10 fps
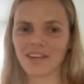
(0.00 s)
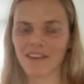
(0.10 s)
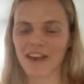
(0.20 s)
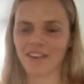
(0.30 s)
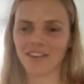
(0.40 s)
of a
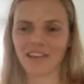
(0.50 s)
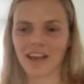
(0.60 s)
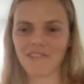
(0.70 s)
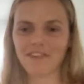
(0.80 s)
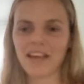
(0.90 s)
healthy
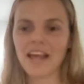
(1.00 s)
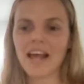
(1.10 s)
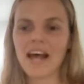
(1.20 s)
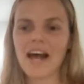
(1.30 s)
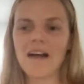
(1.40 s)
life.
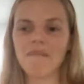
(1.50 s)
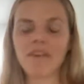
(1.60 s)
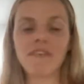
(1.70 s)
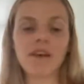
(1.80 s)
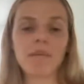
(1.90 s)

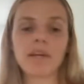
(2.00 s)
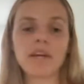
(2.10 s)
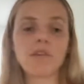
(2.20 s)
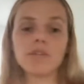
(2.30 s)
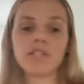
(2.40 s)
If anybody
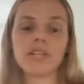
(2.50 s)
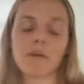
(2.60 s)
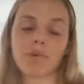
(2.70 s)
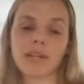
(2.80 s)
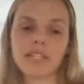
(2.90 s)
also did
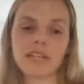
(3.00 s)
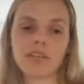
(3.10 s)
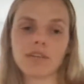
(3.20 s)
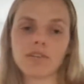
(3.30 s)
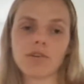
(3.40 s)
our
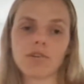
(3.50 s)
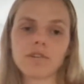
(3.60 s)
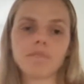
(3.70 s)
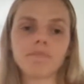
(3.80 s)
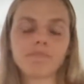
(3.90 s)
pre-detox
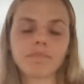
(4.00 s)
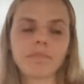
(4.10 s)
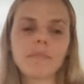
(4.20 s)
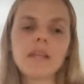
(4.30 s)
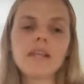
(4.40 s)
course,
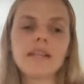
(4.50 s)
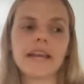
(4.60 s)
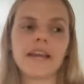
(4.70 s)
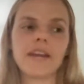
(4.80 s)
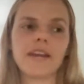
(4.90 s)

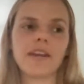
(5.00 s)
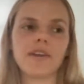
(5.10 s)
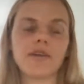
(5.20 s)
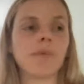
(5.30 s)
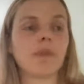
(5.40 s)
then
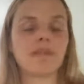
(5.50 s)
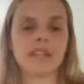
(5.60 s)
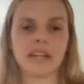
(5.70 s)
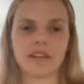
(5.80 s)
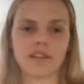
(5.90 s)
you will have
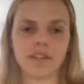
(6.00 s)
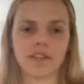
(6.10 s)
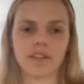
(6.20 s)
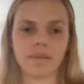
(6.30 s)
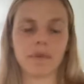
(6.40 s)
seen
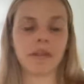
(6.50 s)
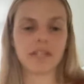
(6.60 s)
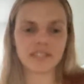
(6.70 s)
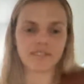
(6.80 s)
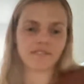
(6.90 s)
the
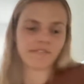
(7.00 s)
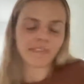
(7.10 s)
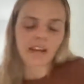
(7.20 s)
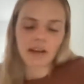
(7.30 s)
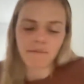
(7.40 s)
pillars of
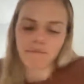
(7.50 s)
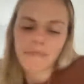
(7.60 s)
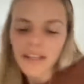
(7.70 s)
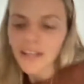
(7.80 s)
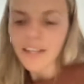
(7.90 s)

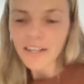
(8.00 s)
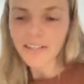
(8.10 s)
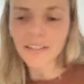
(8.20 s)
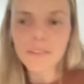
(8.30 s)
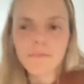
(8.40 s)

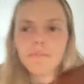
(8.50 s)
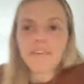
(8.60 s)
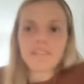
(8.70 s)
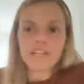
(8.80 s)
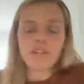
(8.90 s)

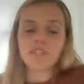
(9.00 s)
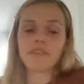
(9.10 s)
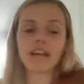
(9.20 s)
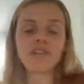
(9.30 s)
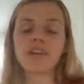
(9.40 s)

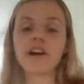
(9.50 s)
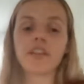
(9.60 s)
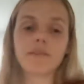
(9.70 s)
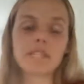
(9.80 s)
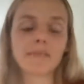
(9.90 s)
detoxification health
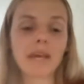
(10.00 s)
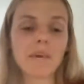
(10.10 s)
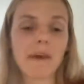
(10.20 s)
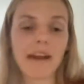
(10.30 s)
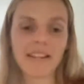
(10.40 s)
that we speak
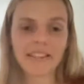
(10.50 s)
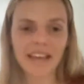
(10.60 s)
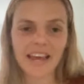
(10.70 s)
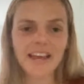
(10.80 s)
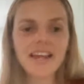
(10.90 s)
about in
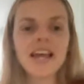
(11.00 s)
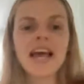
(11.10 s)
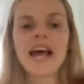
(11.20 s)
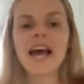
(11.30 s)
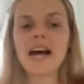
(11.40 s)
there.
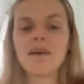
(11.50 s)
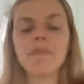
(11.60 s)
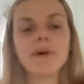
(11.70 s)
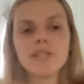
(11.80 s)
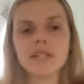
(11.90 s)

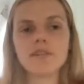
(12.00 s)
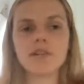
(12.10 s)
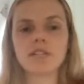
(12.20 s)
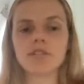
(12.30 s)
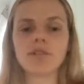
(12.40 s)

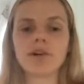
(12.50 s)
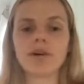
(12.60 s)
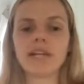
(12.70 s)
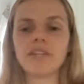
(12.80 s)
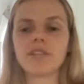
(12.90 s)
Post-detox doesn't go
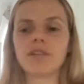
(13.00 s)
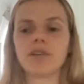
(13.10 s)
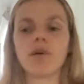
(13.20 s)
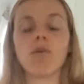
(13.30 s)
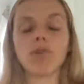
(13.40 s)

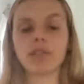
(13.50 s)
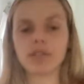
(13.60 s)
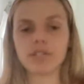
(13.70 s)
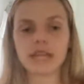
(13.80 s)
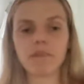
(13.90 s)
into all
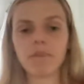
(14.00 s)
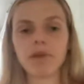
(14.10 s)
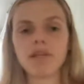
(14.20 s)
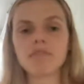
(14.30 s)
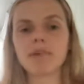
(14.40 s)
those same
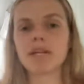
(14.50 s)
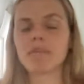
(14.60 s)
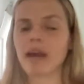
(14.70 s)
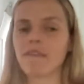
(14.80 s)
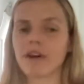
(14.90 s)
pillars because we
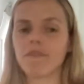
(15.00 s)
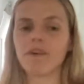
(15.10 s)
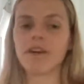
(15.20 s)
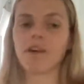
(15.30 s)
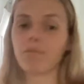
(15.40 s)
have
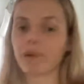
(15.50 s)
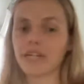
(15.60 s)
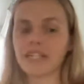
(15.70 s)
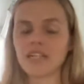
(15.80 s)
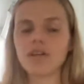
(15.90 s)
covered it in
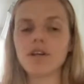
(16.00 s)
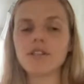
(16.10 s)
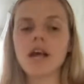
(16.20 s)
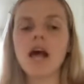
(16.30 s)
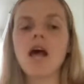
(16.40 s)
pre-detox.
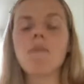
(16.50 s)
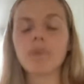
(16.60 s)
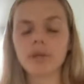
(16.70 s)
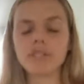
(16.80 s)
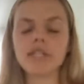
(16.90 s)

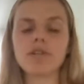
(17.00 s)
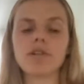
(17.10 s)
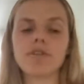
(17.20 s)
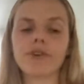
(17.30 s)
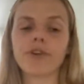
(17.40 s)

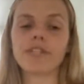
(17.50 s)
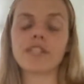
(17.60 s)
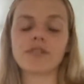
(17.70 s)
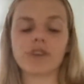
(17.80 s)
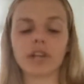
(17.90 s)
Post-detox
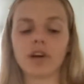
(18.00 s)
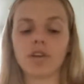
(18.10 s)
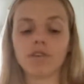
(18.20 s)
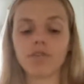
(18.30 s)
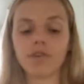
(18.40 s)
focuses really
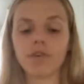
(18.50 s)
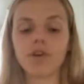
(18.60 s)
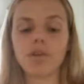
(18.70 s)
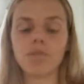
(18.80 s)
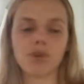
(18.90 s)
on
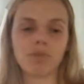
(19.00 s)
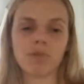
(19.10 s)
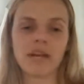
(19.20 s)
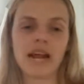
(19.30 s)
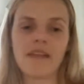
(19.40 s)
food,
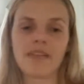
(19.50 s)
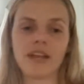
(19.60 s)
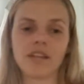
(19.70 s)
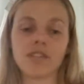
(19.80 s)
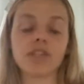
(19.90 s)
movement, and
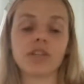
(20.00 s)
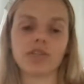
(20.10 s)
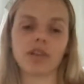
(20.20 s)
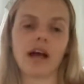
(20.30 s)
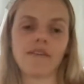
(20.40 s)
then
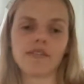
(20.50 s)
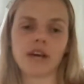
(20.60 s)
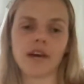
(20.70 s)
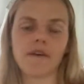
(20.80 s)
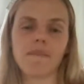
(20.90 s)
general
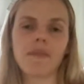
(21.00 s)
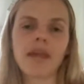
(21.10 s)
lifestyle.